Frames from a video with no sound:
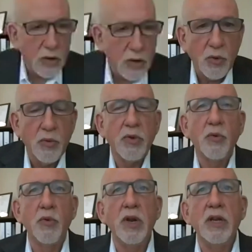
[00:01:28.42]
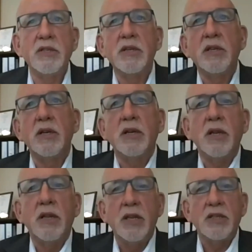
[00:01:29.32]
The reason
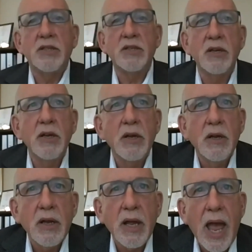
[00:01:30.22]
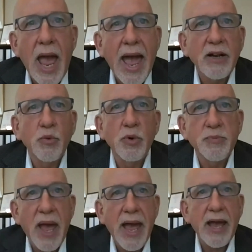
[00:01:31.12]
this act was
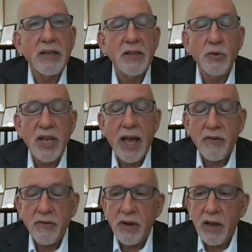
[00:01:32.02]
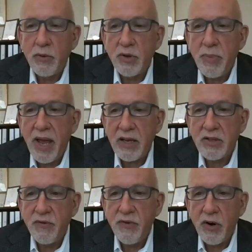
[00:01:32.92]
passed, and it was
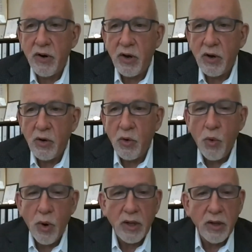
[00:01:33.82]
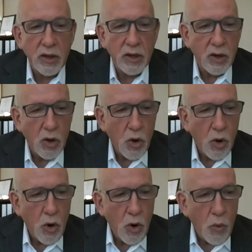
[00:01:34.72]
passed very quickly,
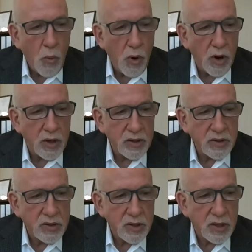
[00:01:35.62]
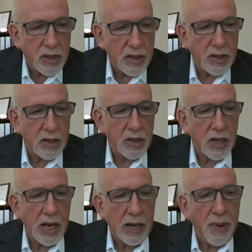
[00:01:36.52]
was
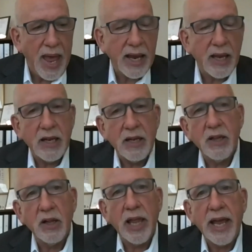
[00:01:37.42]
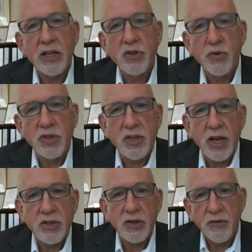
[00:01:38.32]
back in the last
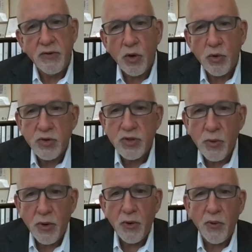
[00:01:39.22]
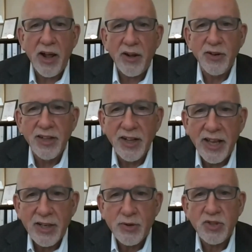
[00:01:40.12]
recession. For those that were around in the
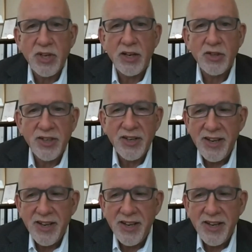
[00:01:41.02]
last recession,